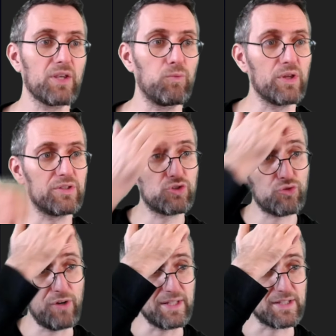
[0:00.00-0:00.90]
where the
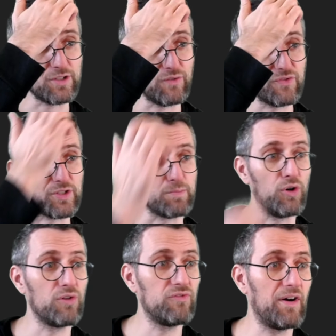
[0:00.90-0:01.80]
traits of the
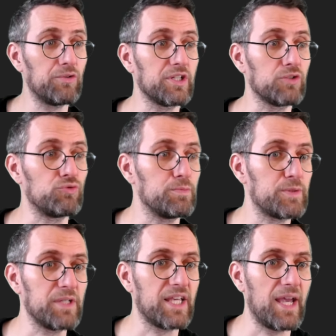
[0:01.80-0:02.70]
small founding groups
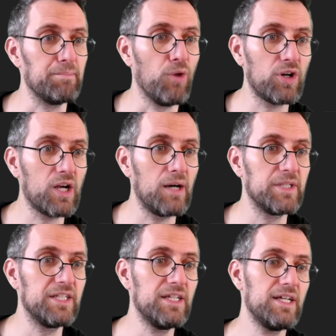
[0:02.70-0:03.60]
became more
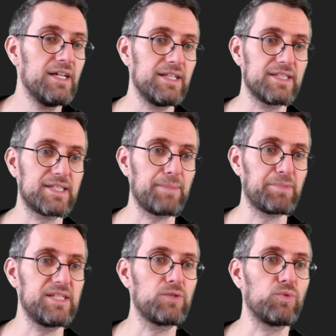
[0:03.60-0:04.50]
common in
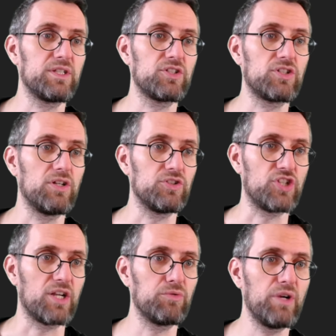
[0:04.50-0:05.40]
subsequent
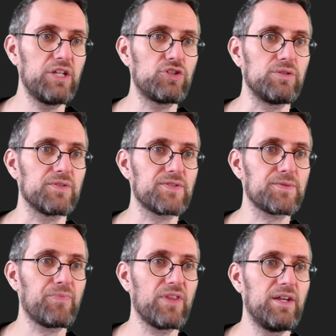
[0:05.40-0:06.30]
generations.
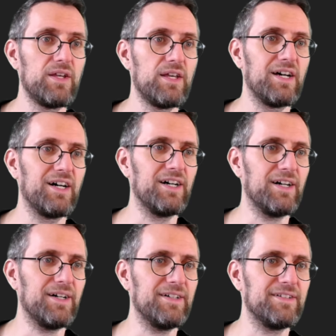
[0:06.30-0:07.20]

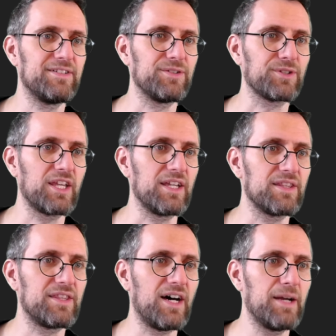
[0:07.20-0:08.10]
Okay,
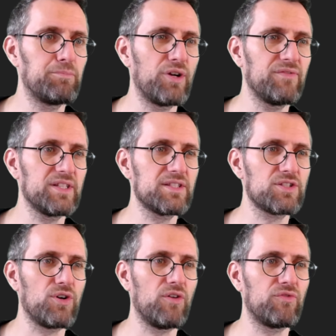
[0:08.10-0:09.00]
the high prevalence
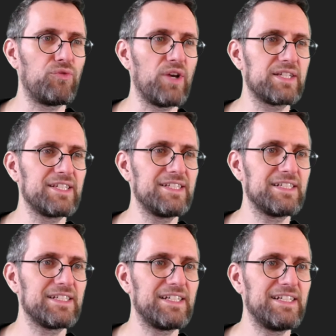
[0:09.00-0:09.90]
of
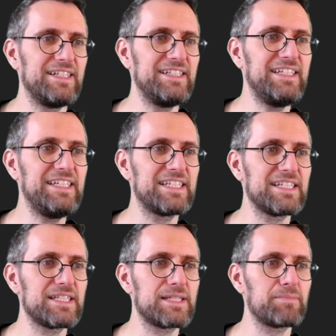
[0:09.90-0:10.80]

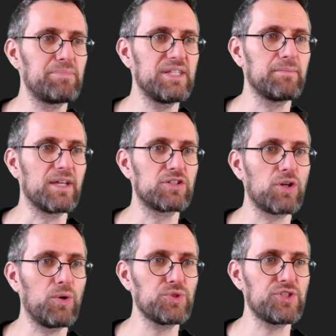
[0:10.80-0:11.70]
retinitis
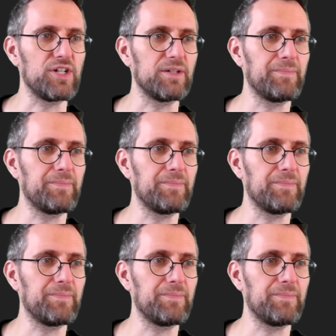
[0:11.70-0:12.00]
pigmentosa.